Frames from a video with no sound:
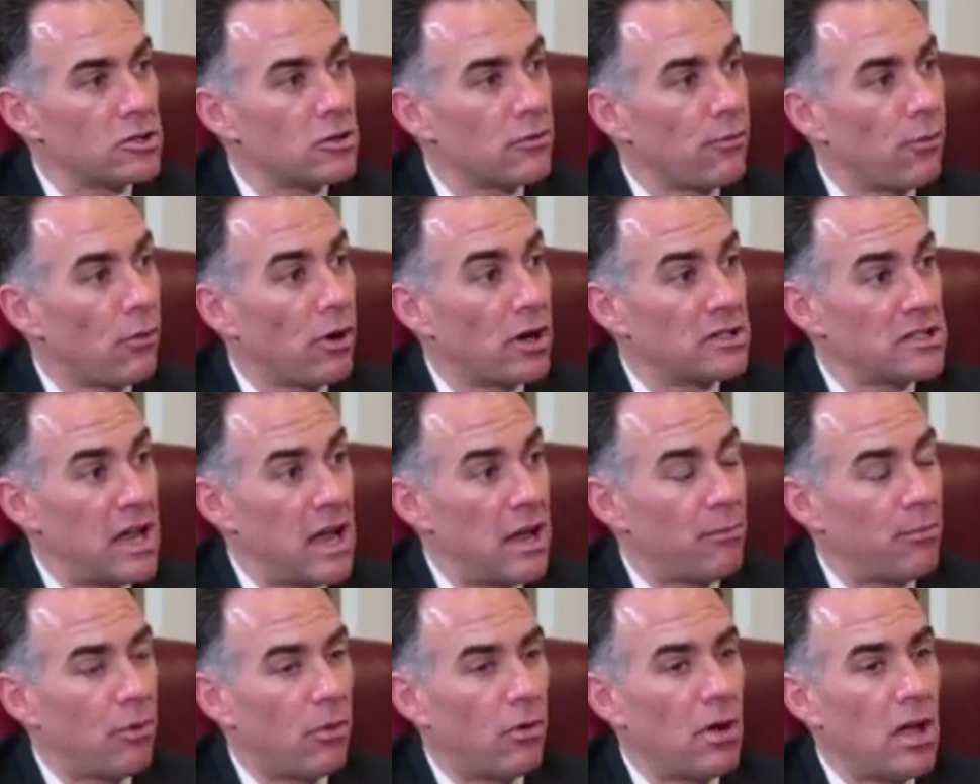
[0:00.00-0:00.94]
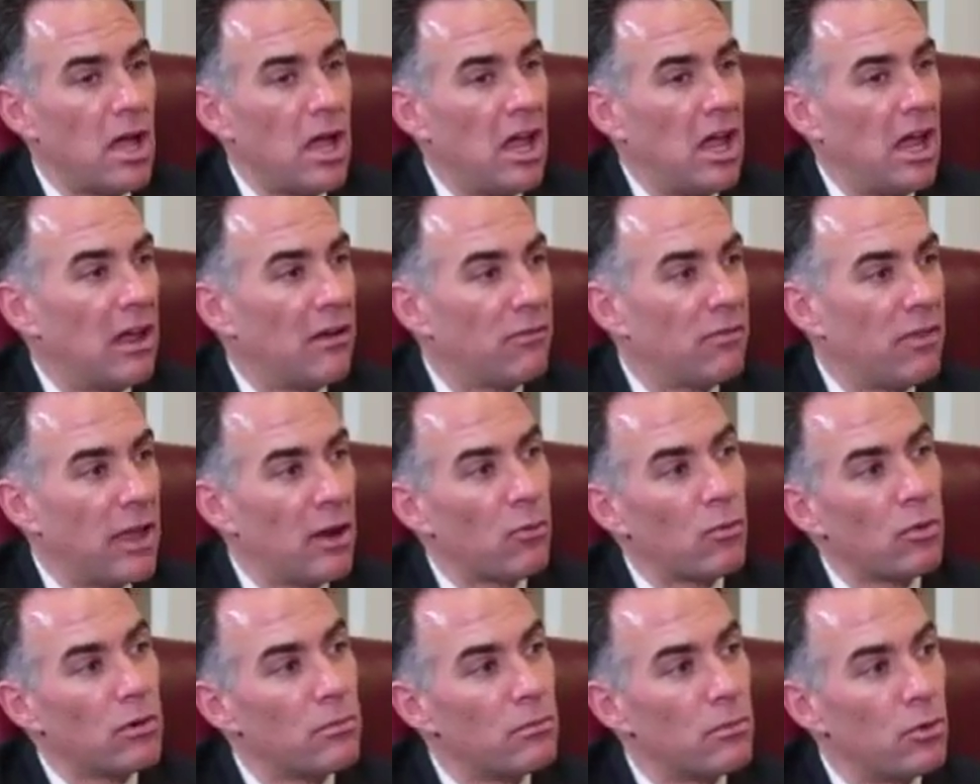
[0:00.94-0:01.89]
For example, if they
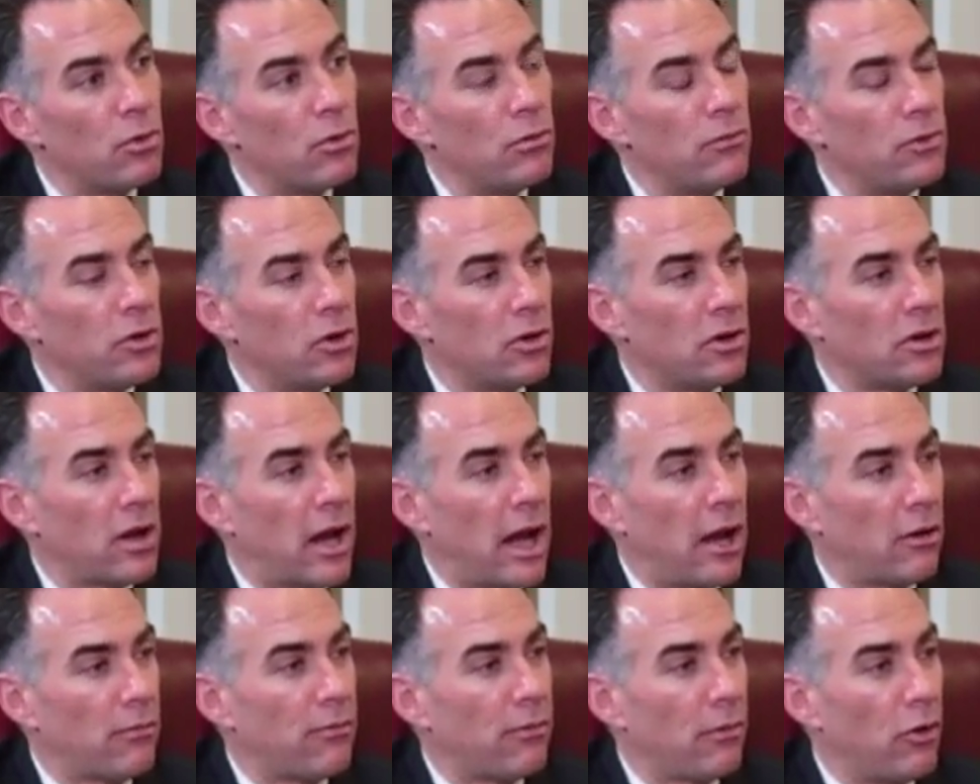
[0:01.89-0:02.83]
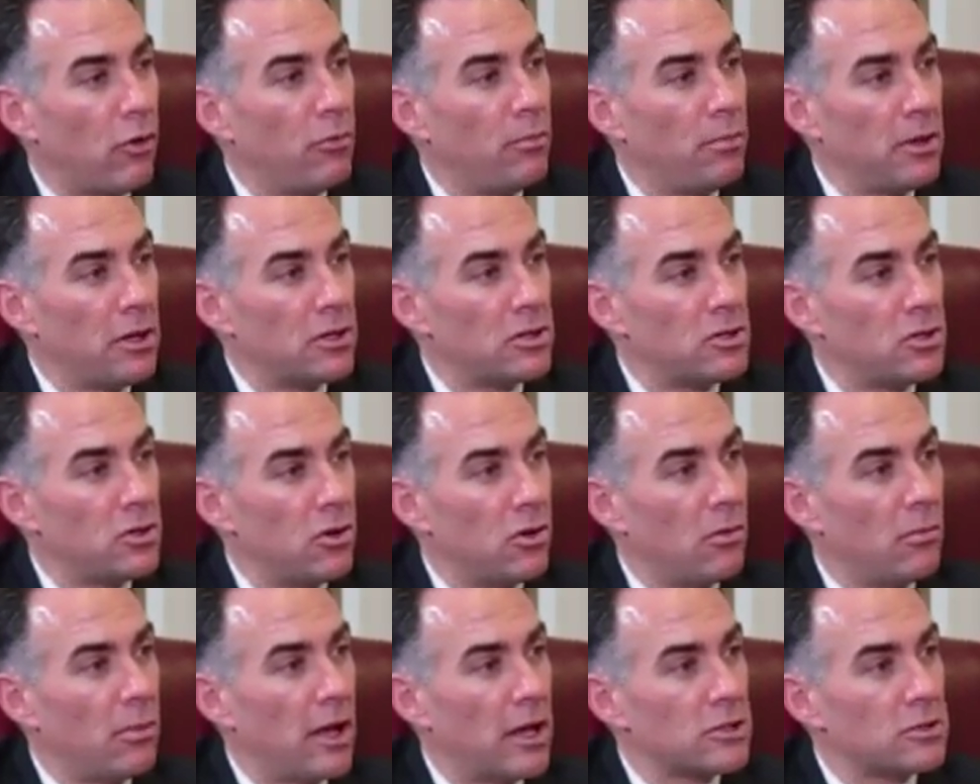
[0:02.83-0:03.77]
remove your entire fallopian
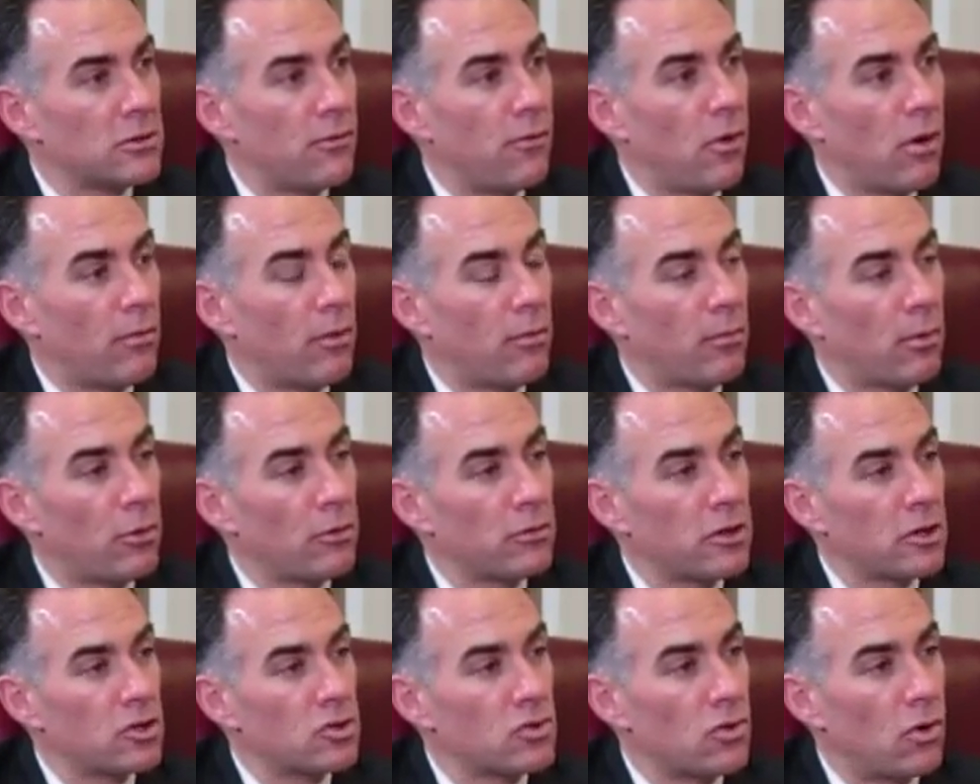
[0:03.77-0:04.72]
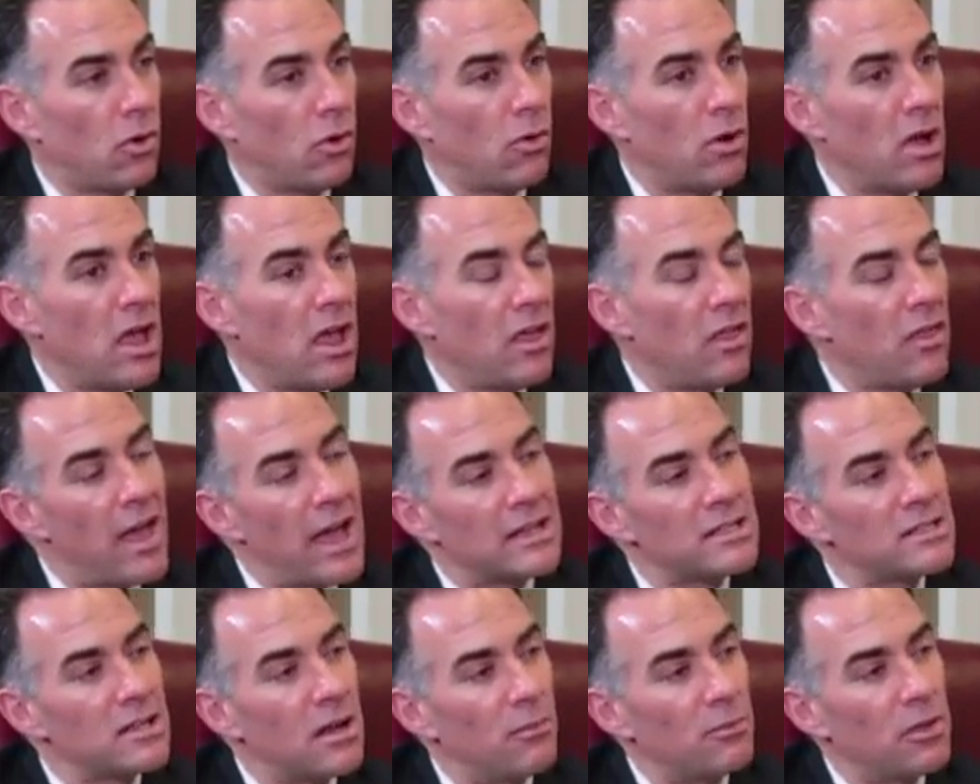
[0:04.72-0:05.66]
tube as a form of birth control,
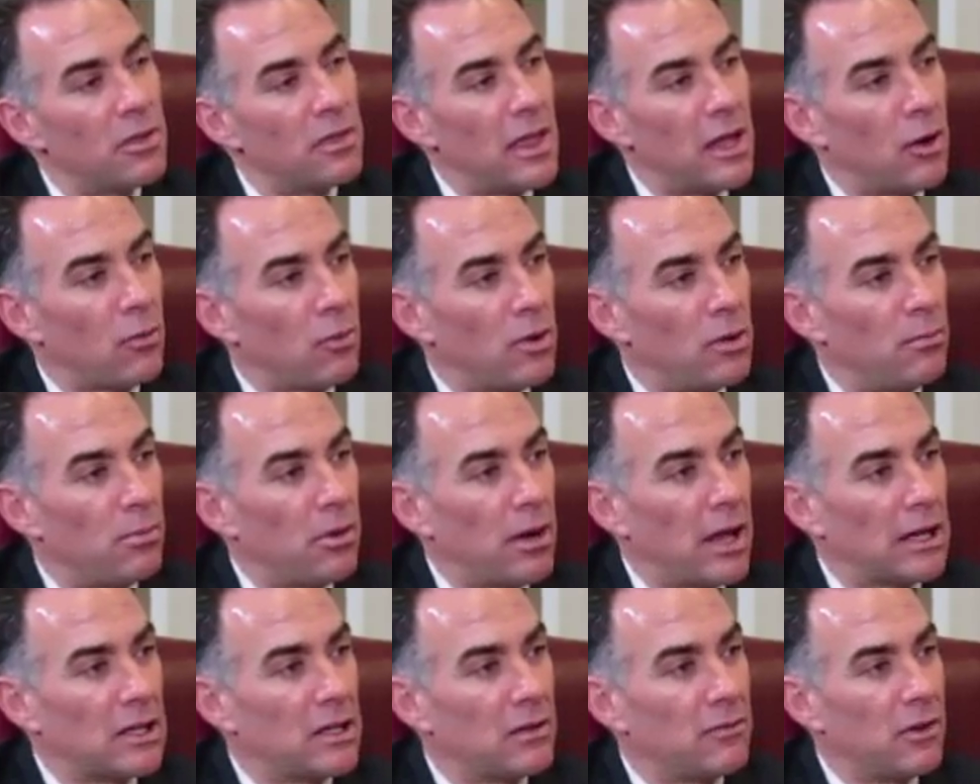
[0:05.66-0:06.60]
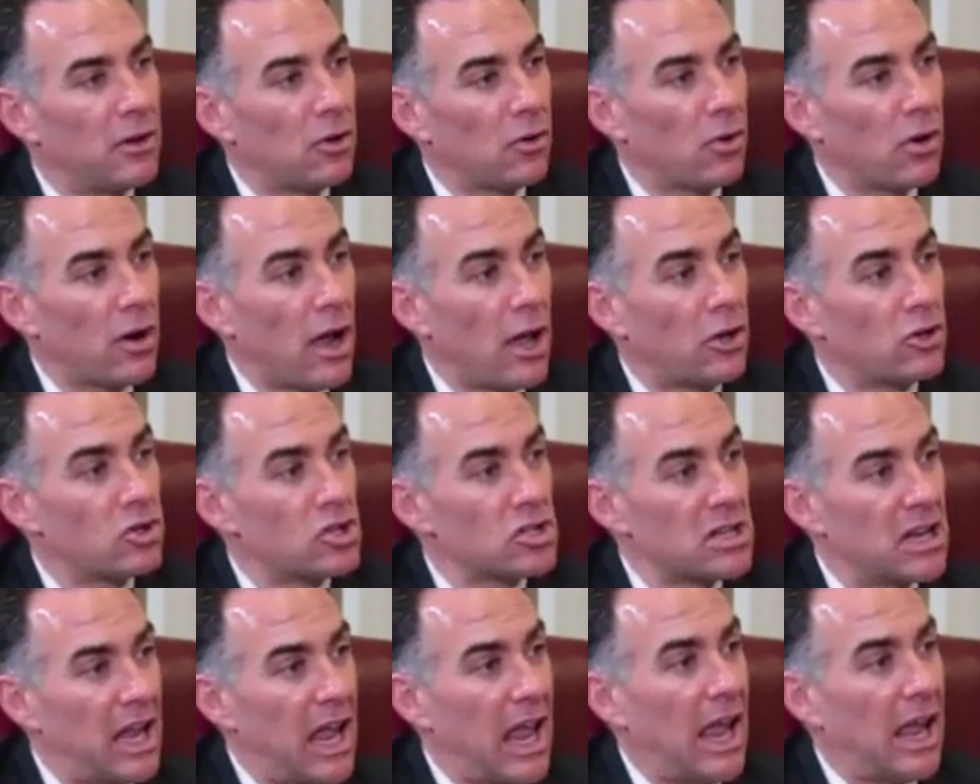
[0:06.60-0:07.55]
that's something that a reproductive
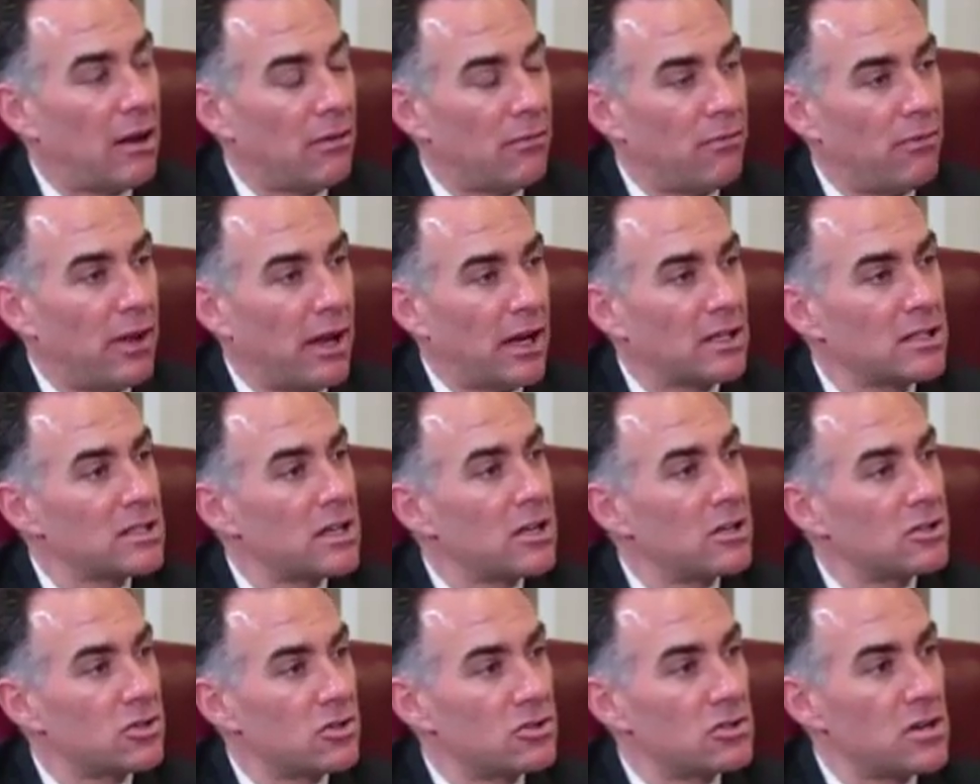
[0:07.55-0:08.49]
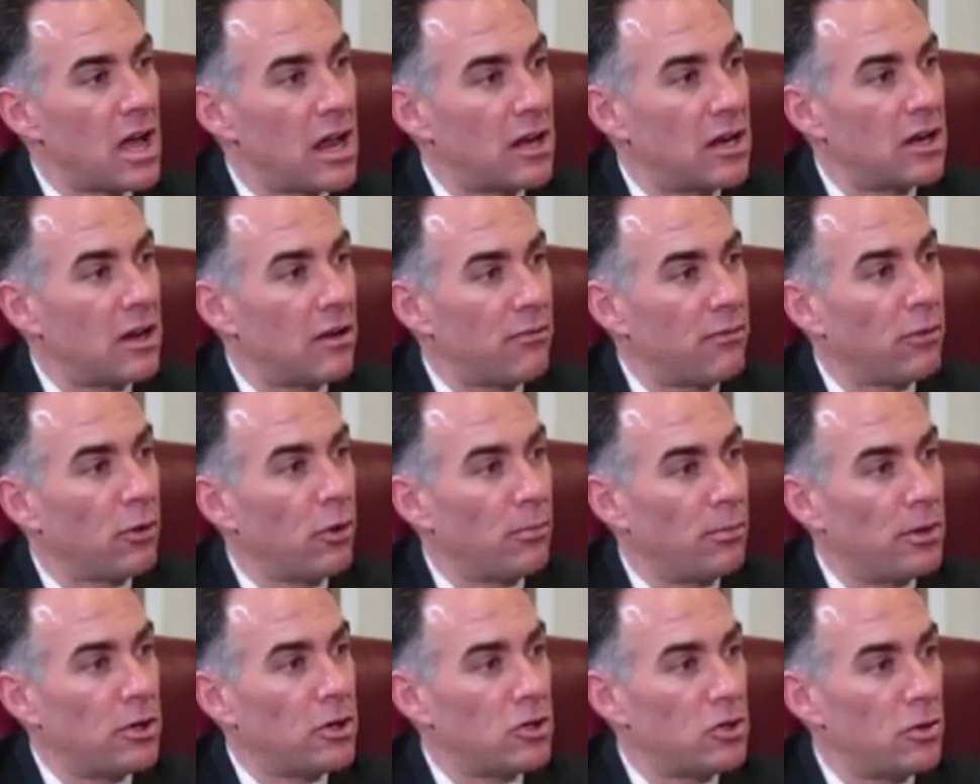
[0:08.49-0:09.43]
endocrinologist can't fix because there's not enough
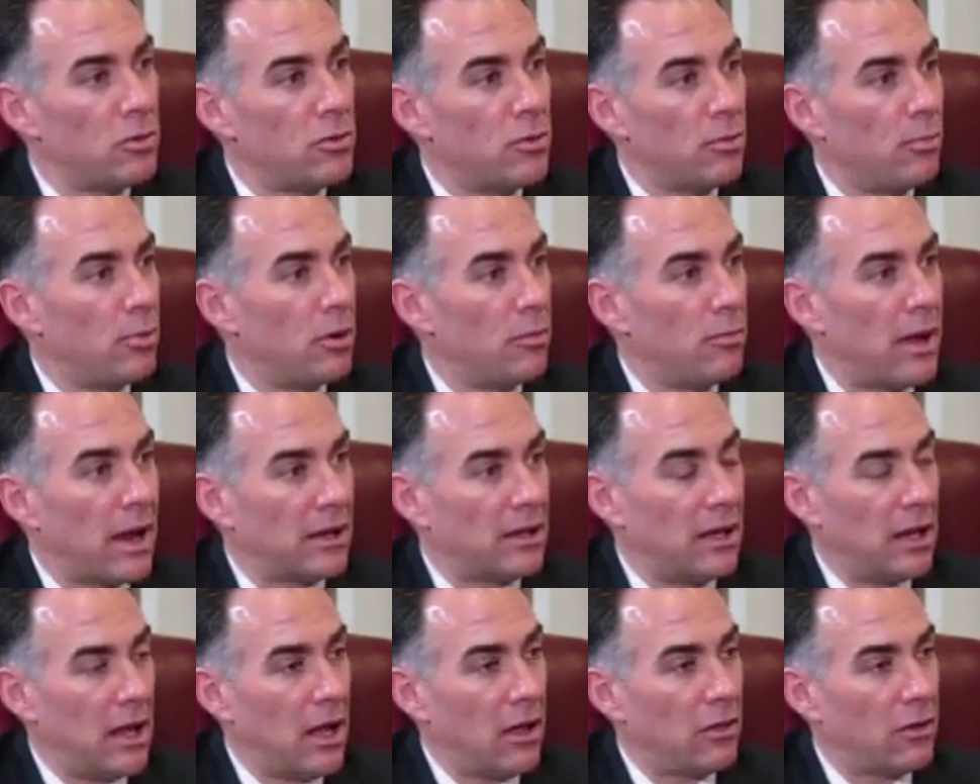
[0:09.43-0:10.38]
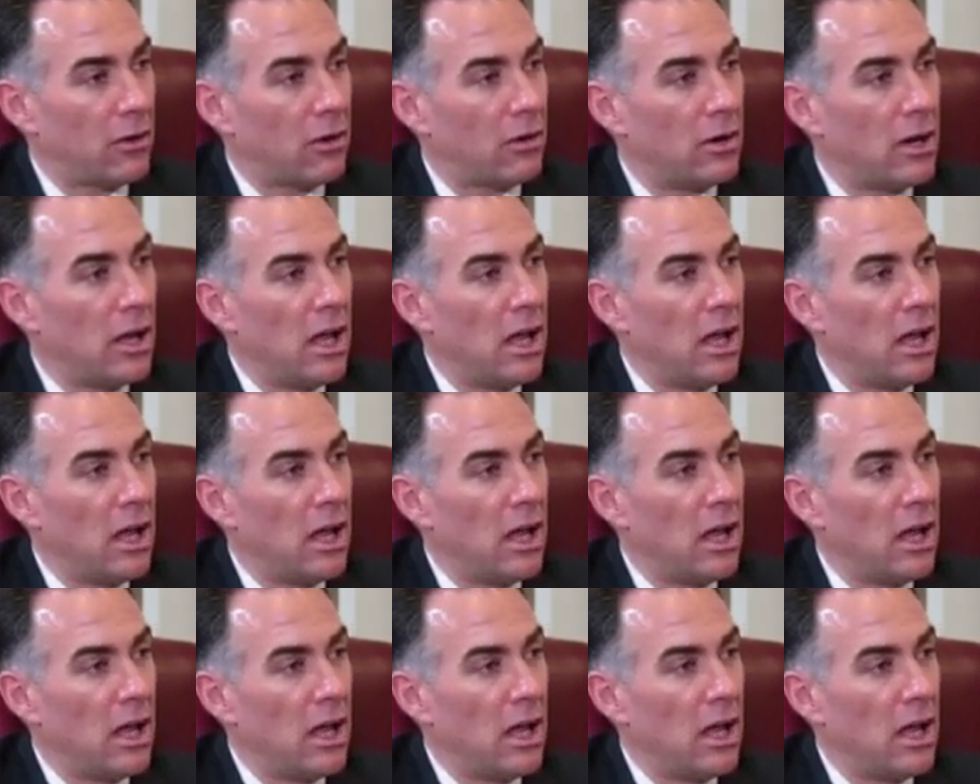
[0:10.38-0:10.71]
fallopian tube to put back together.